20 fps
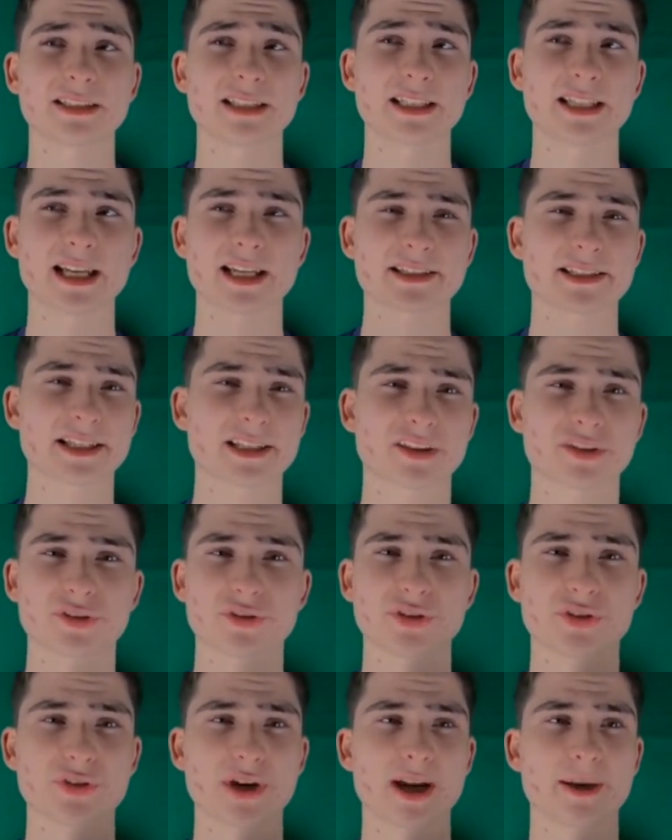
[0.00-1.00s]
it has like
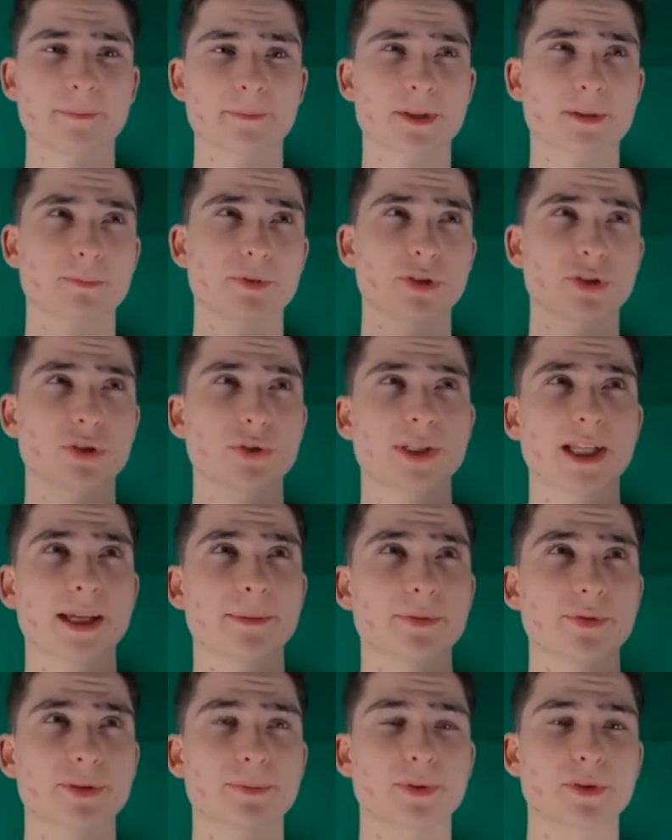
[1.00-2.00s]
30 grams per 2
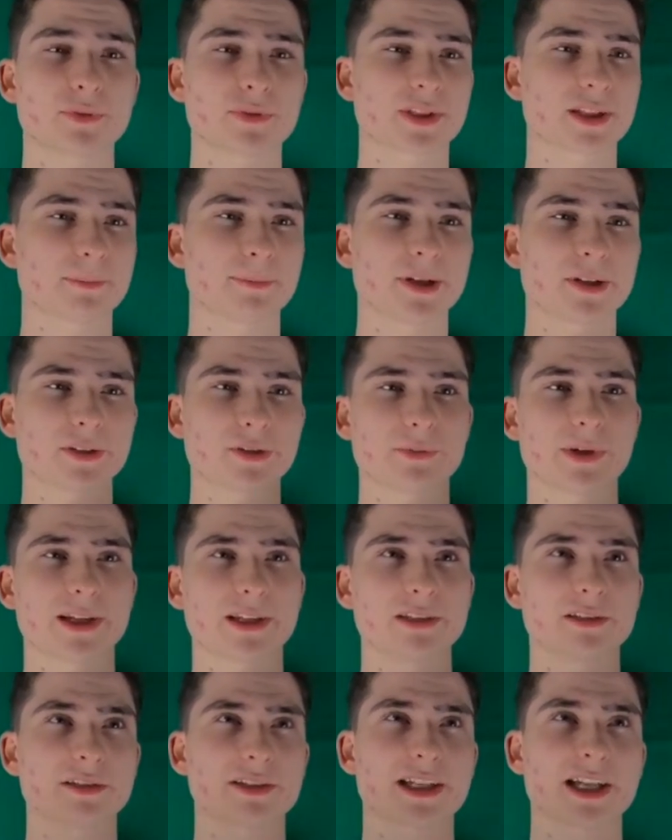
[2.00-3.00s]
tablespoons compared to
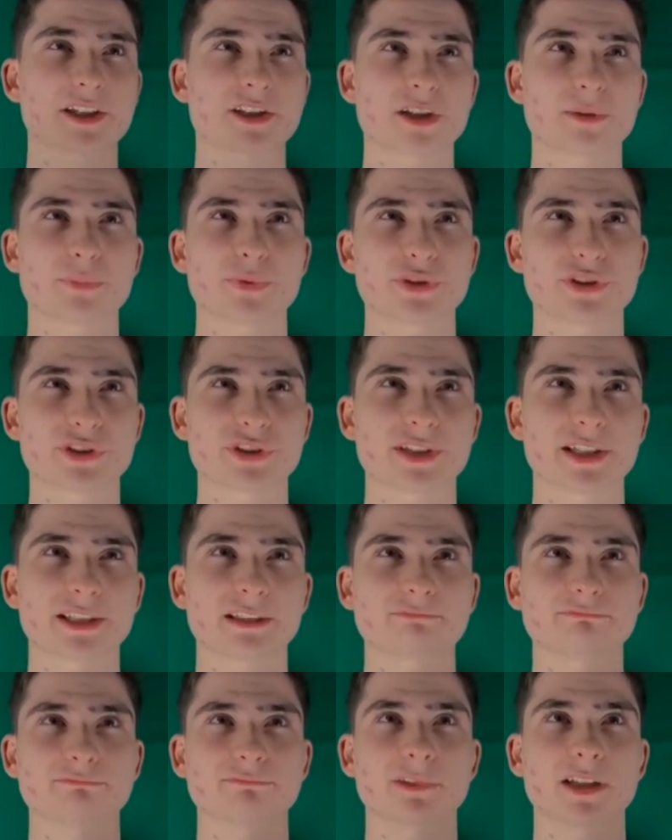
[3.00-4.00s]
regular ketchup, which is
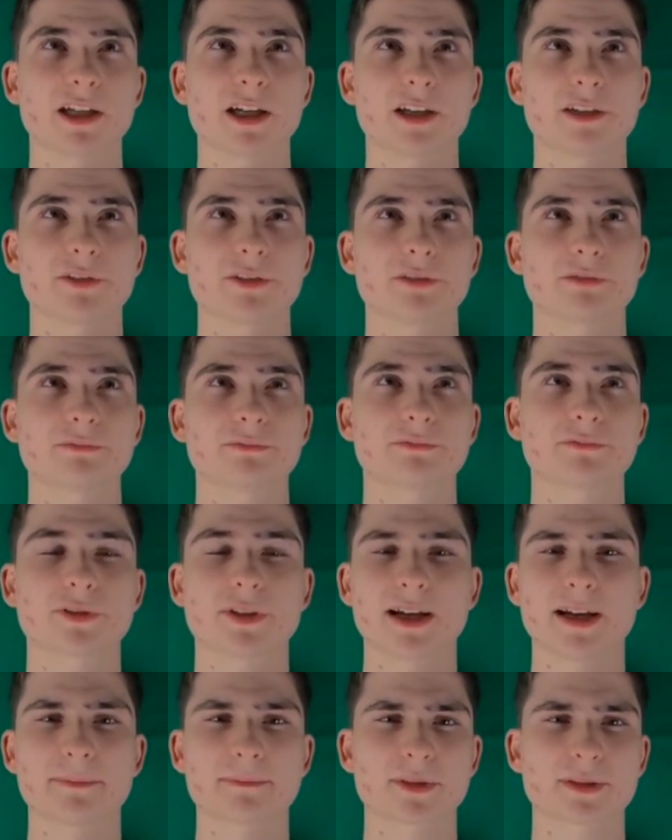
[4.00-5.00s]
like 100
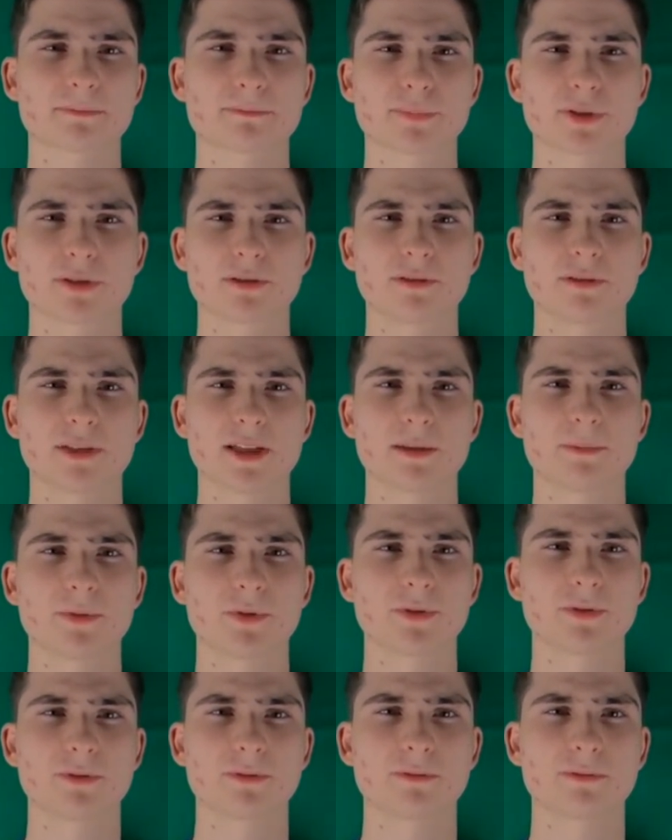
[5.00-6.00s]
grams per
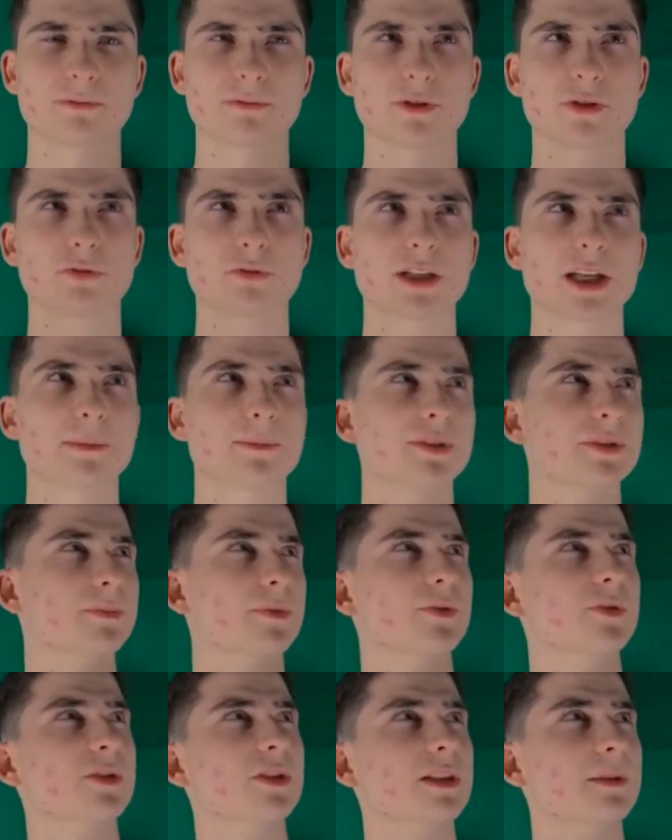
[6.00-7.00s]
2
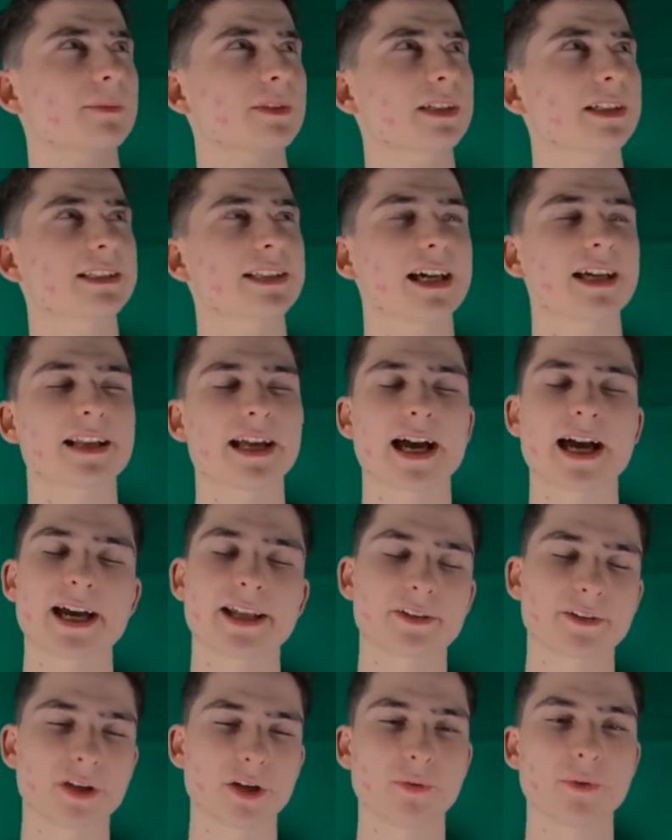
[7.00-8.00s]
tablespoons or something like that.
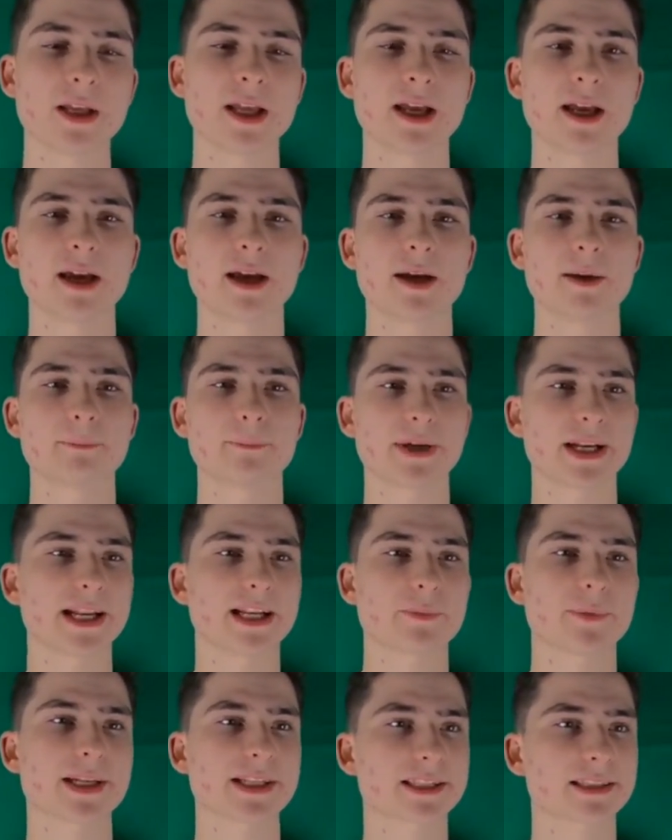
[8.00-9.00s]
I don't know. But
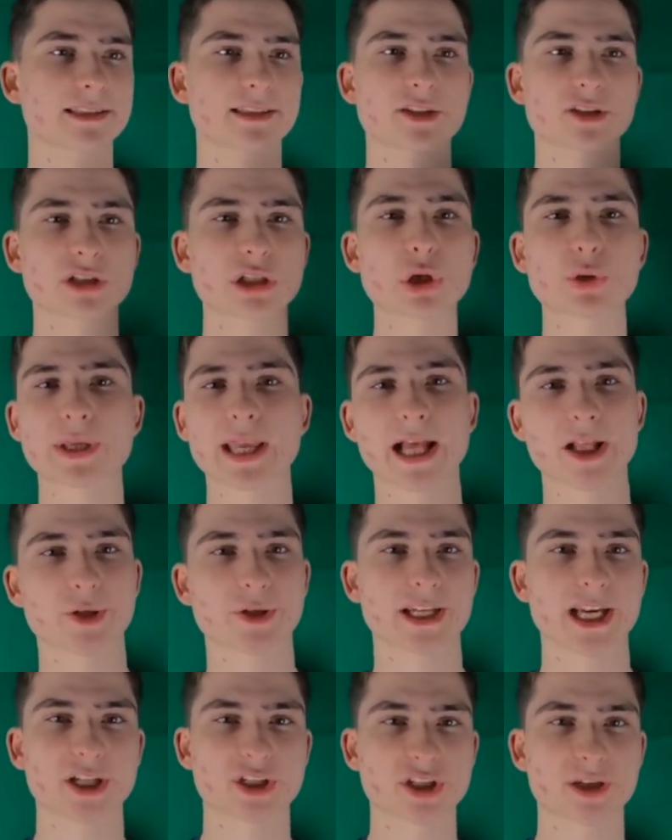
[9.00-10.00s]
anyways, there's
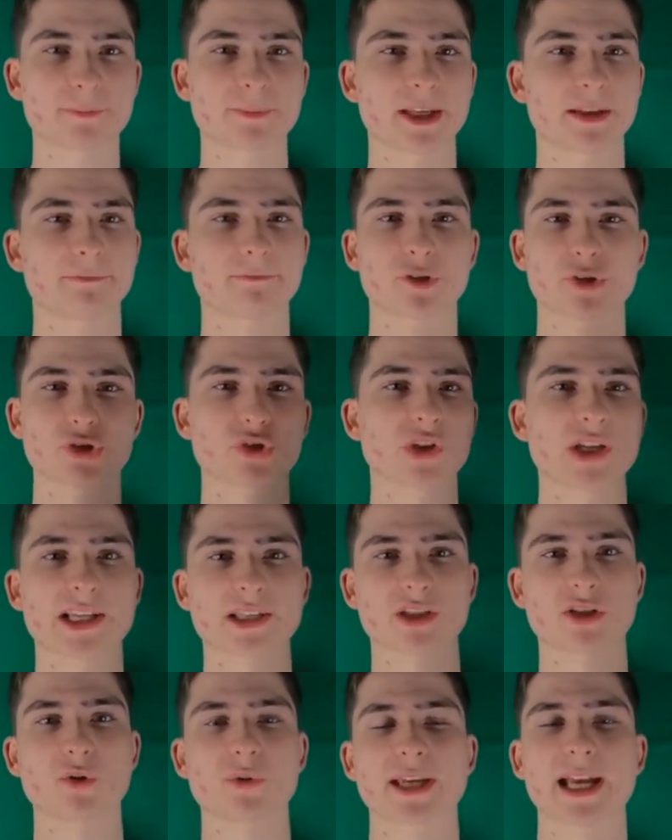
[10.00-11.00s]
low-calorie ketchup that virtually
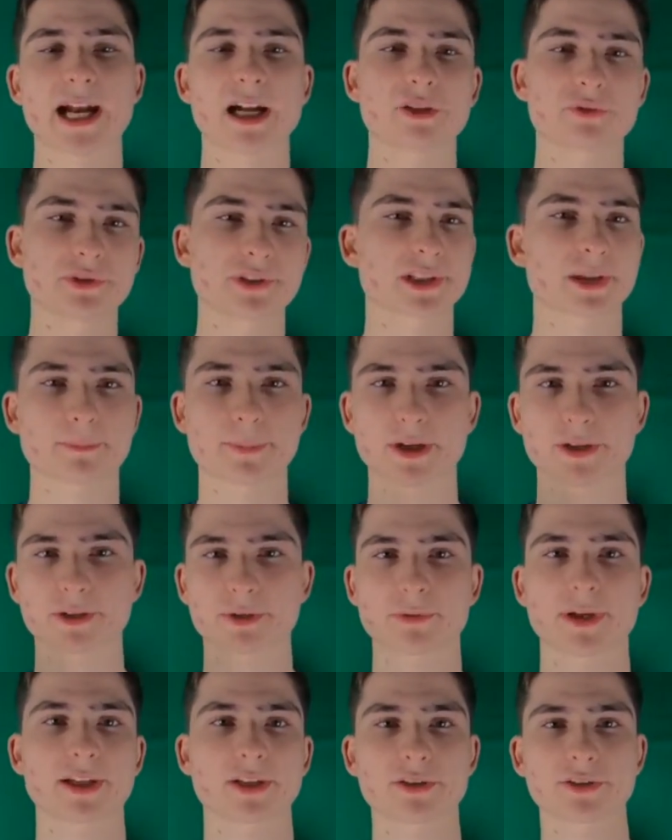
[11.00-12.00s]
has no calories compared
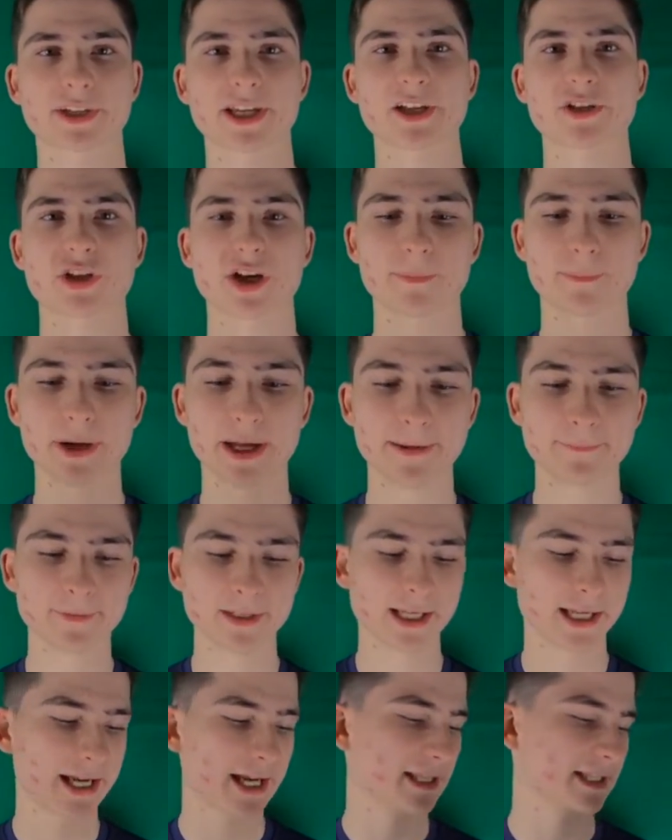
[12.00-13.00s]
to regular ketchup.
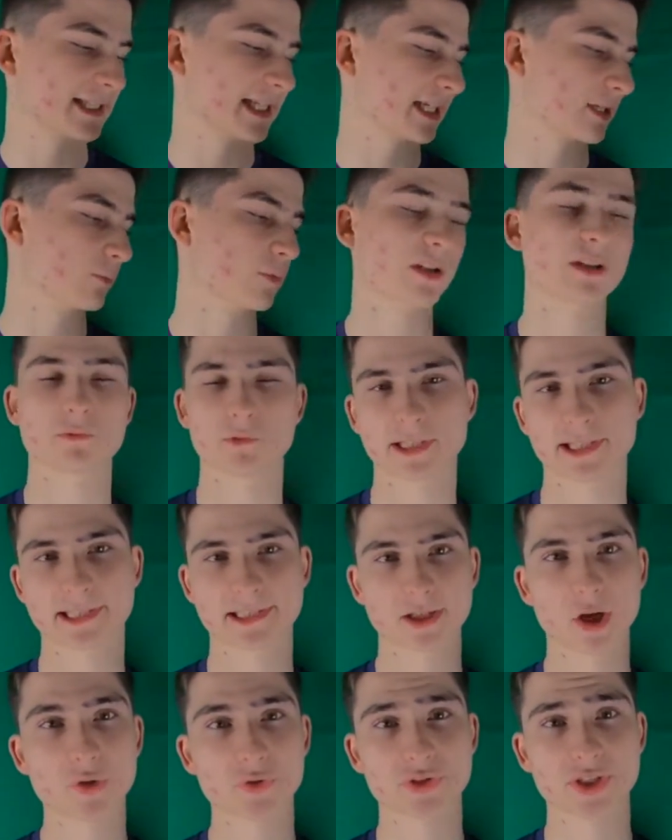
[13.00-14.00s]
And the second one is
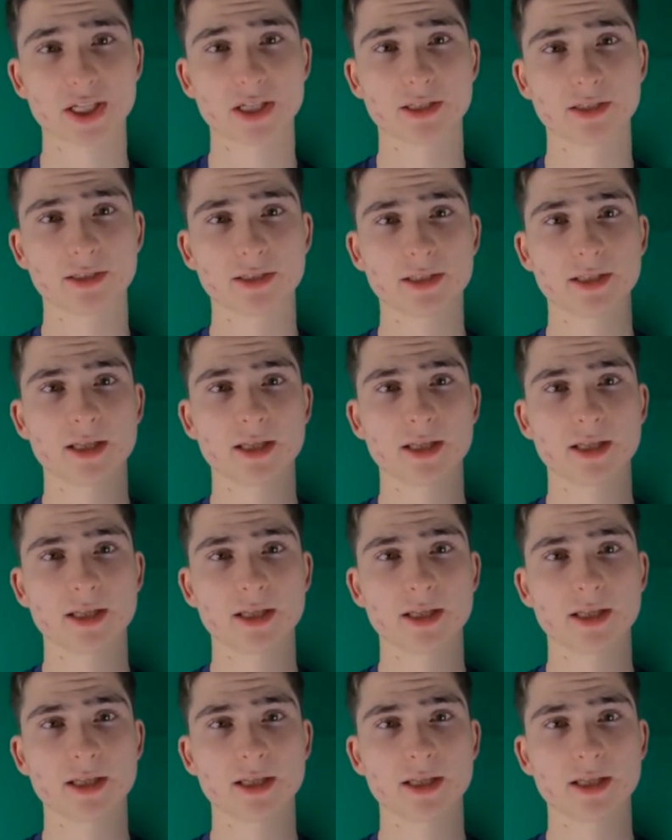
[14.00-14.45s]
salsa.